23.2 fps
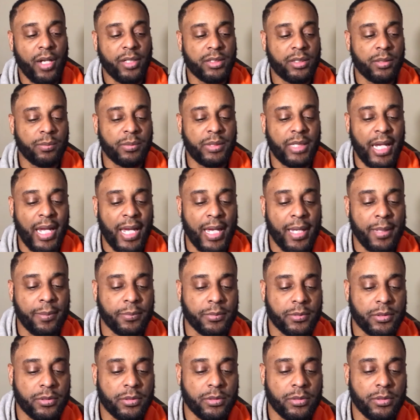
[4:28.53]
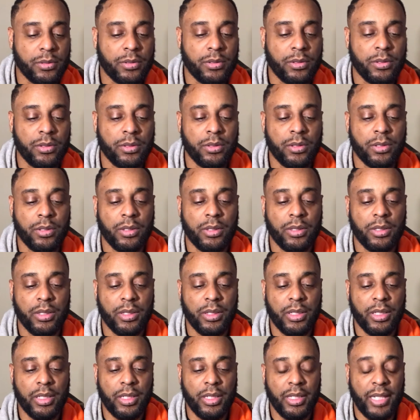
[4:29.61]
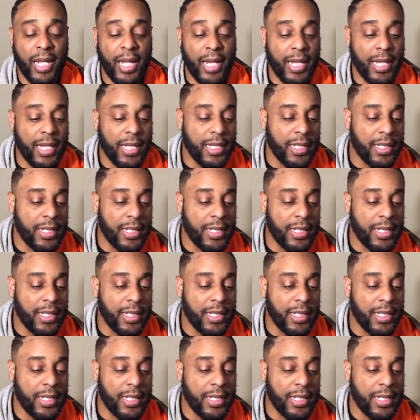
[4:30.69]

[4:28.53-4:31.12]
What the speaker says: sometimes, it's